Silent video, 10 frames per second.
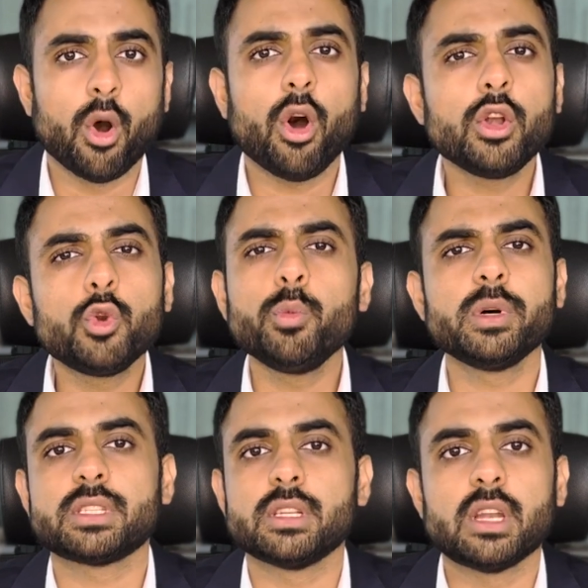or
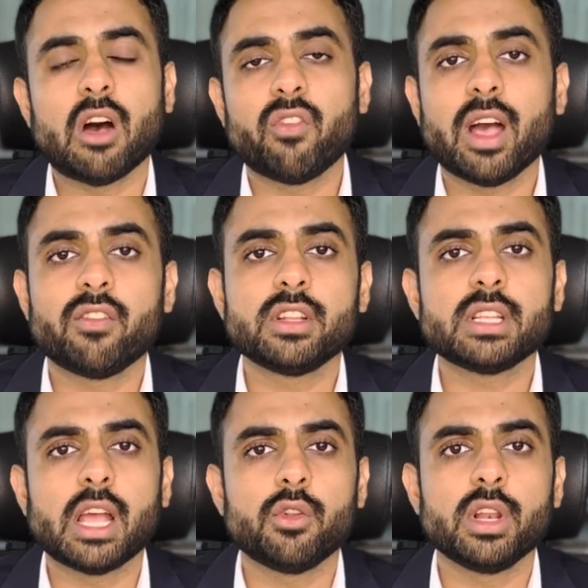2% of average
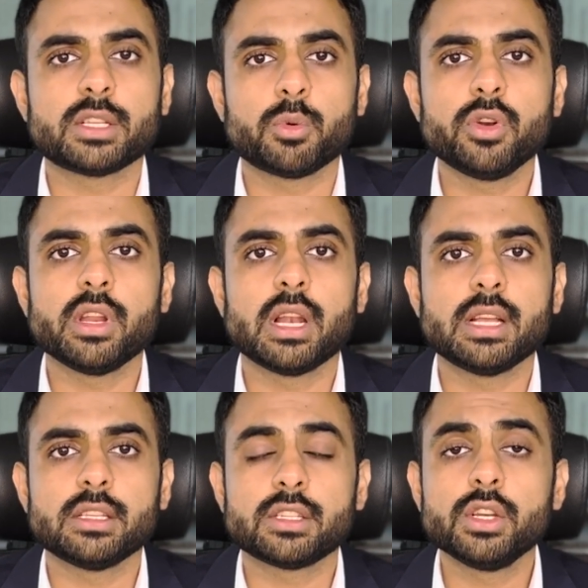annual export
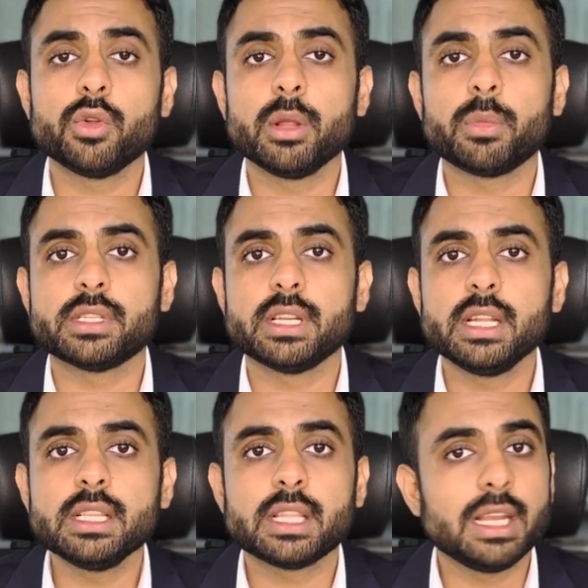realization during
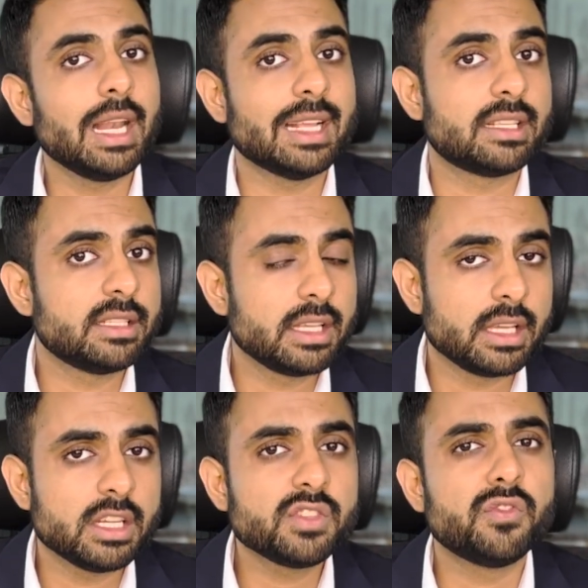preceding 3 licensing
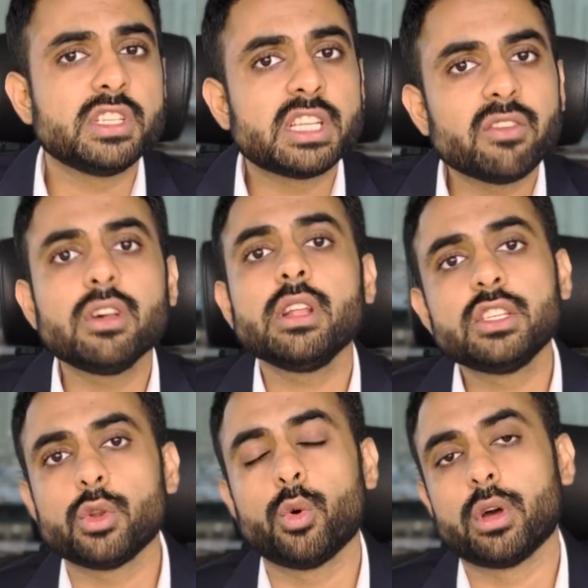years, whichever
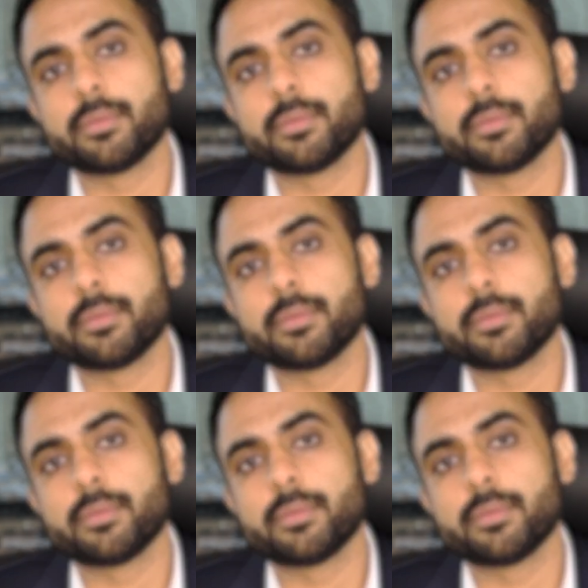is lower.